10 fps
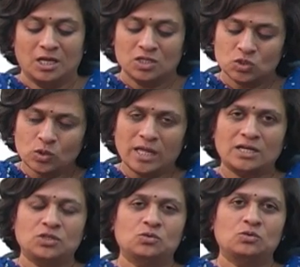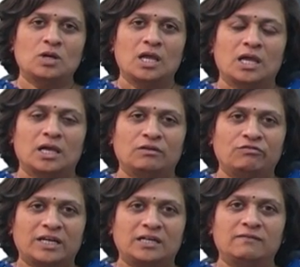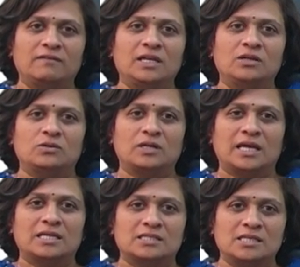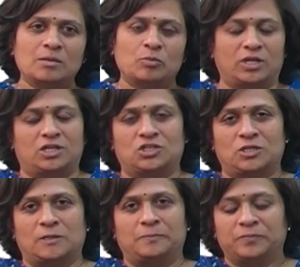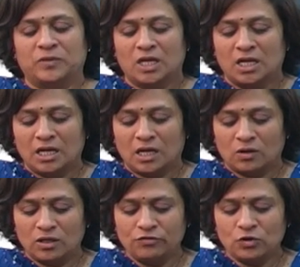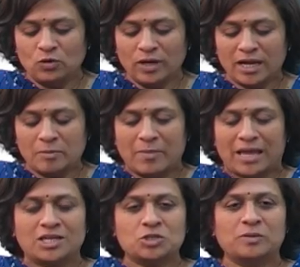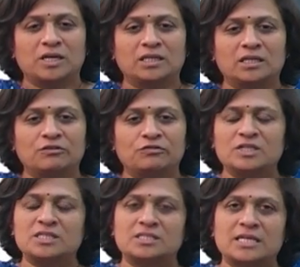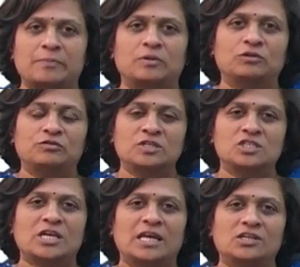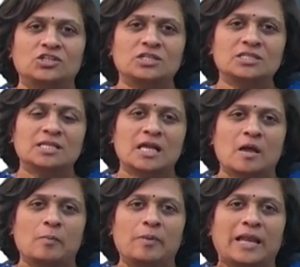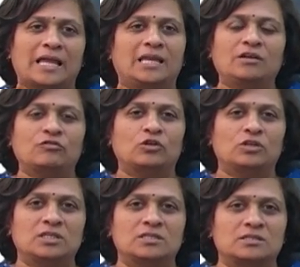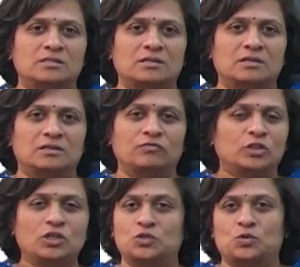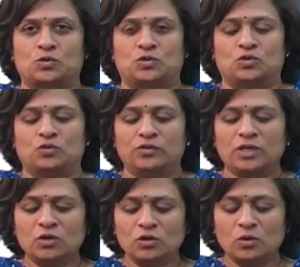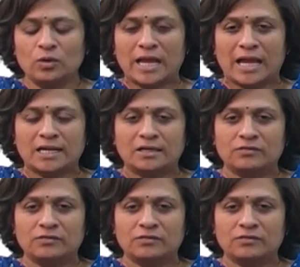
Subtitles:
so that you effectively utilize the potential. Now, if you look at management, then the first step or the first challenge is planning for this for the resource. So we are going to look at